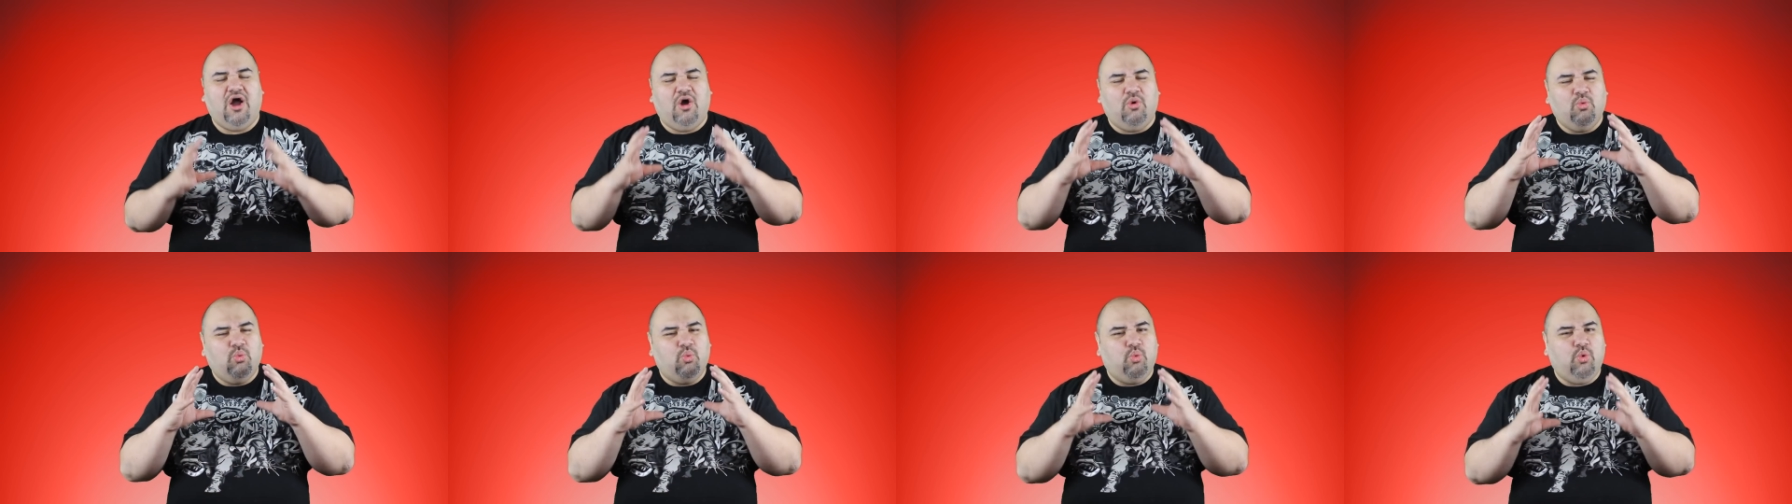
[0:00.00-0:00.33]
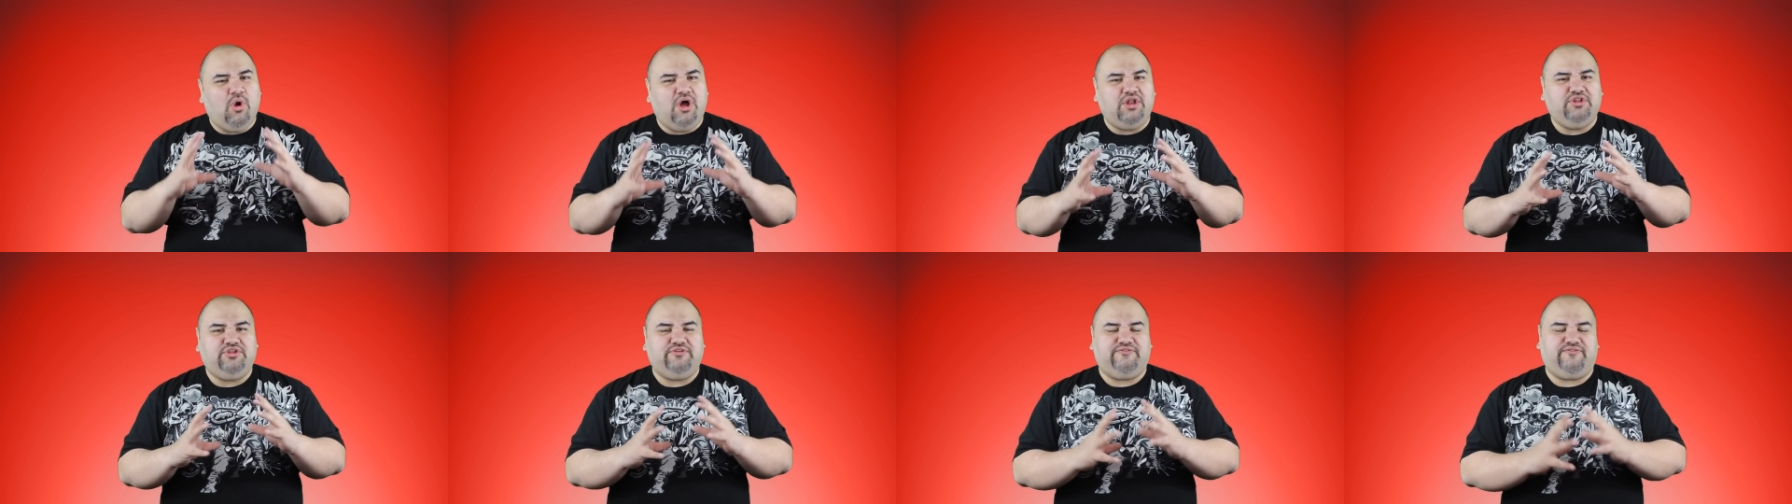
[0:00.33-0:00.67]
A
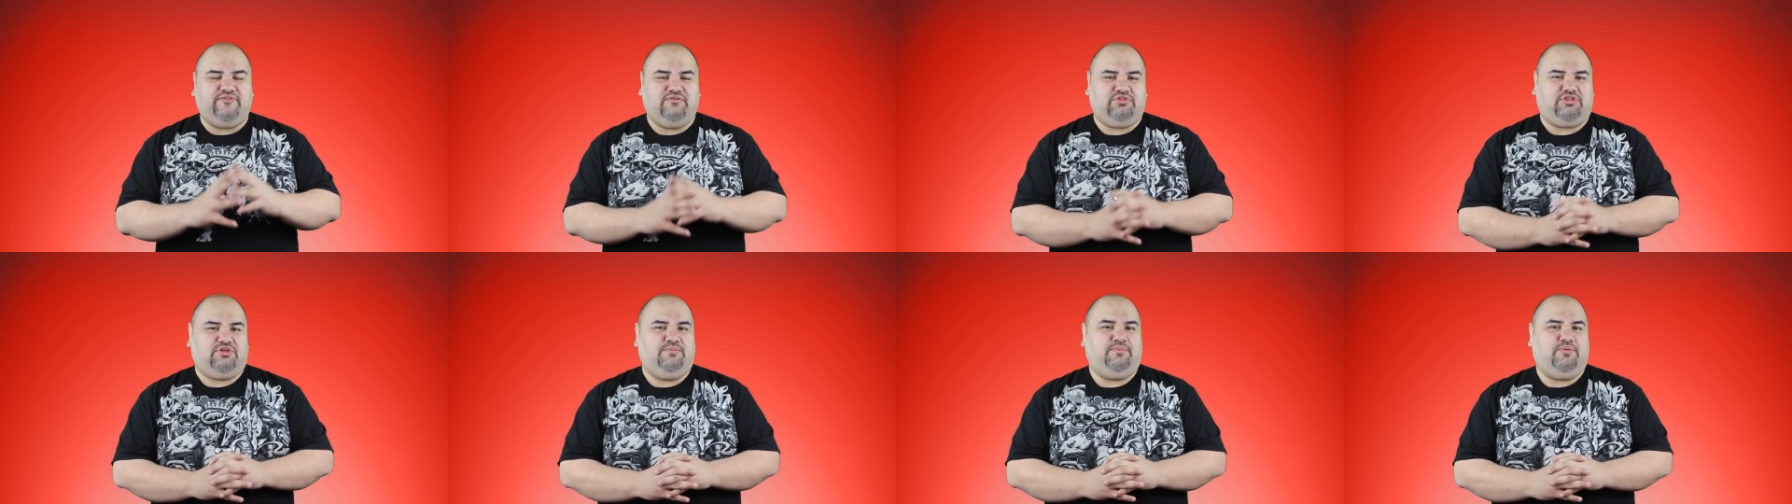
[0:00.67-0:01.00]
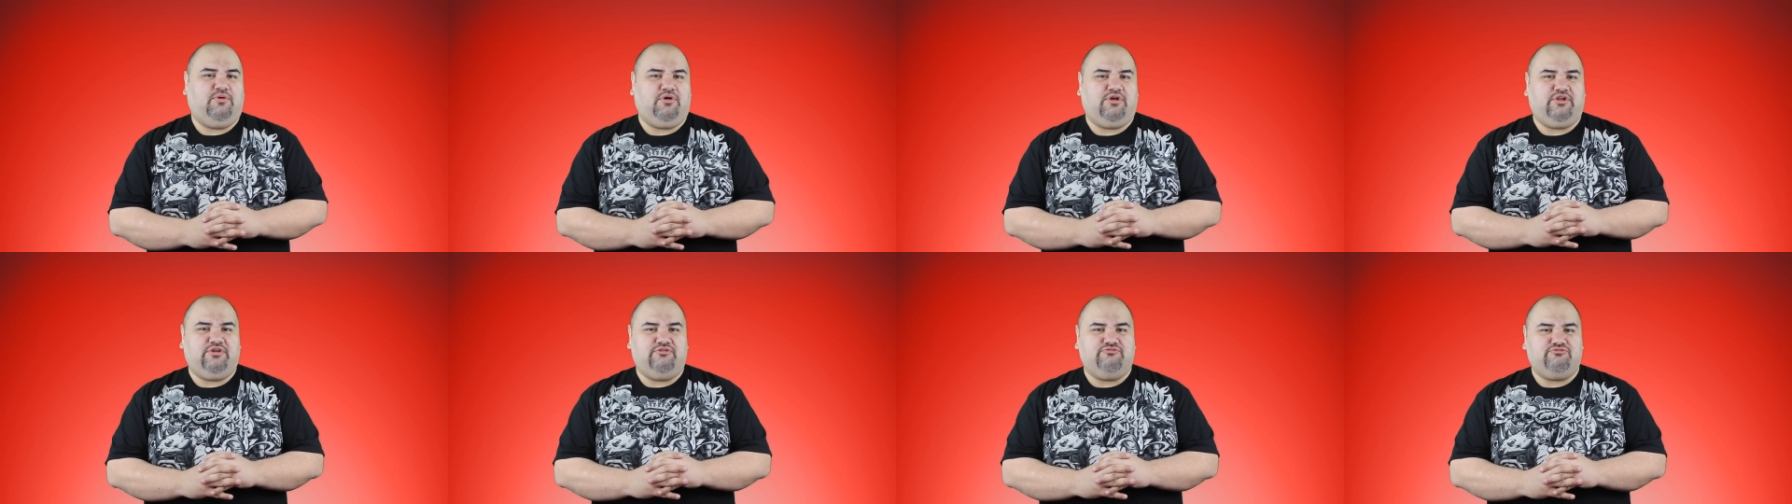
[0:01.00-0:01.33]
wonderful
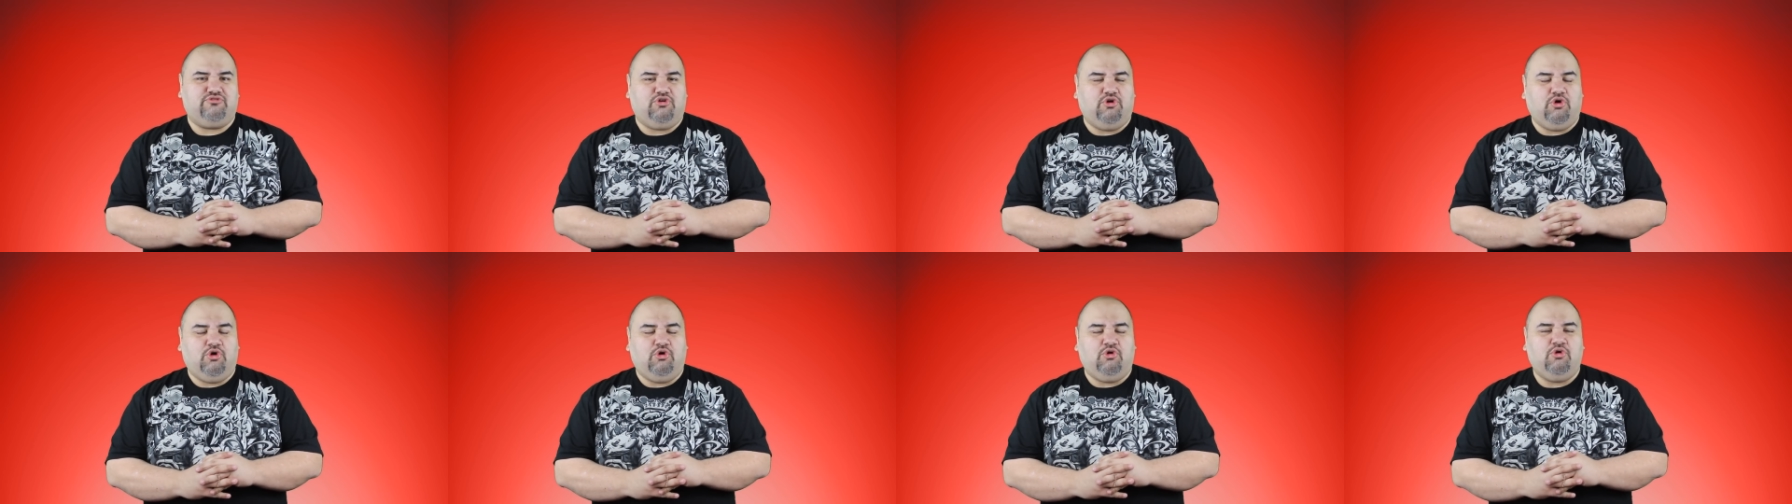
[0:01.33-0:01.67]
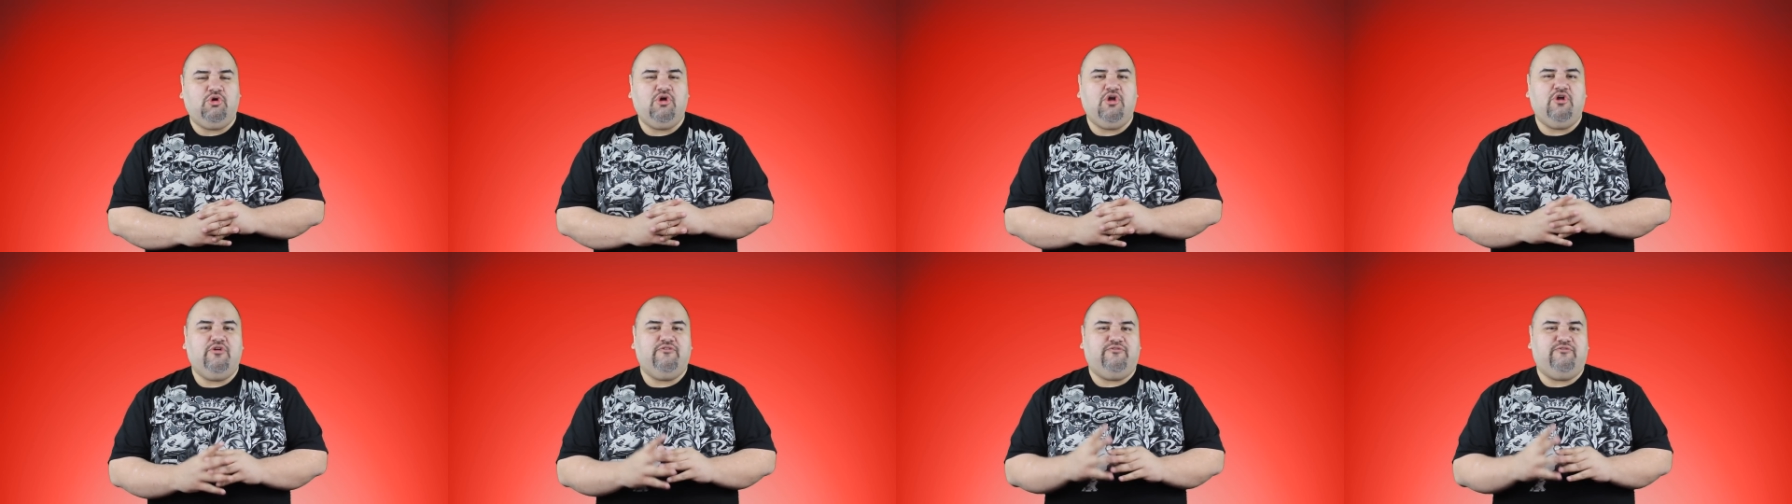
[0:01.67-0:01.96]
supporting role